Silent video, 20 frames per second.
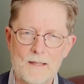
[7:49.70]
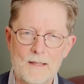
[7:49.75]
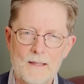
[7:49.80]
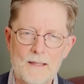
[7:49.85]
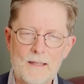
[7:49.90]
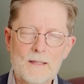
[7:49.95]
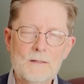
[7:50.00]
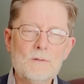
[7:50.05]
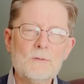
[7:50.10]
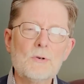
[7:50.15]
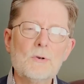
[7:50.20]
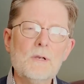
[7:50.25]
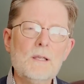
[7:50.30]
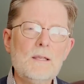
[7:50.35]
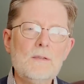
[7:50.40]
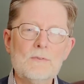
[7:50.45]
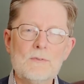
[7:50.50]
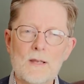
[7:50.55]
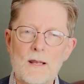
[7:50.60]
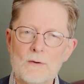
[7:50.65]

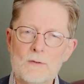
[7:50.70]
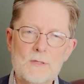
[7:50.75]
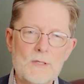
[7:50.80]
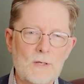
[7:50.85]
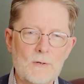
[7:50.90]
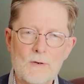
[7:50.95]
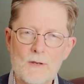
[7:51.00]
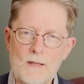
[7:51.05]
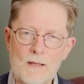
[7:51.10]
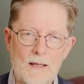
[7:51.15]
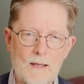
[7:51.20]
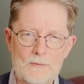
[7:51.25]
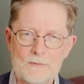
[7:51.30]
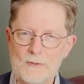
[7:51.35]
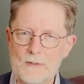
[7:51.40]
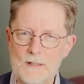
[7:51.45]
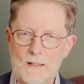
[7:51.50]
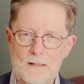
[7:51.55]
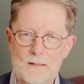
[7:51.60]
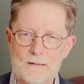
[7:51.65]
Increase our
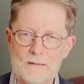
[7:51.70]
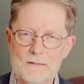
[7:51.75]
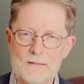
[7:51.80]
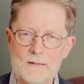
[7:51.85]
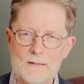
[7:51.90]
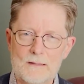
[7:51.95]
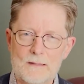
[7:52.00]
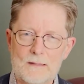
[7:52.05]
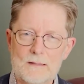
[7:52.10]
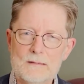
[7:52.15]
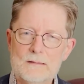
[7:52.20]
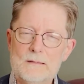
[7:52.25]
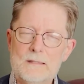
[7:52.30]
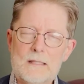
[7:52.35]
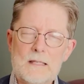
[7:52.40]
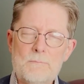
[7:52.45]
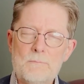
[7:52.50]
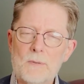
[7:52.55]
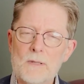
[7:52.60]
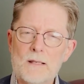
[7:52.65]
curiosity.
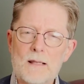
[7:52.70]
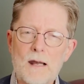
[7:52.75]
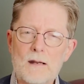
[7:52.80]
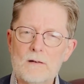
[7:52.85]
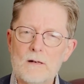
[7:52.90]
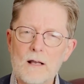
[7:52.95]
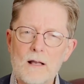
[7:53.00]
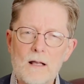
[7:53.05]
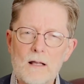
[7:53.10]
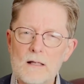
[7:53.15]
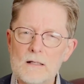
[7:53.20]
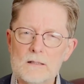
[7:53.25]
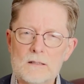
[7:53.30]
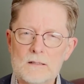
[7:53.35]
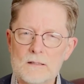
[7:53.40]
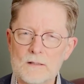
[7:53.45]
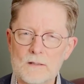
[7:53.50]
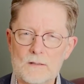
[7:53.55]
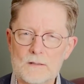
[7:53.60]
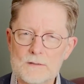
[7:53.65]
Deepen our
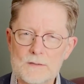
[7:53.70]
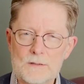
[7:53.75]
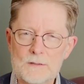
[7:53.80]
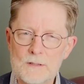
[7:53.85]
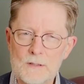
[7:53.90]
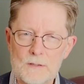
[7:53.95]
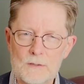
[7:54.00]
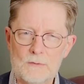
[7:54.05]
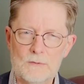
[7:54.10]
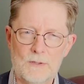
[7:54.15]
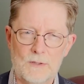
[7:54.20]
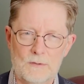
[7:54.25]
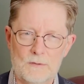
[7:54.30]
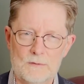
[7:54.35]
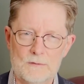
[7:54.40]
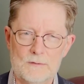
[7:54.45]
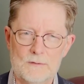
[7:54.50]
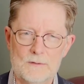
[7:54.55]
hunger to know you.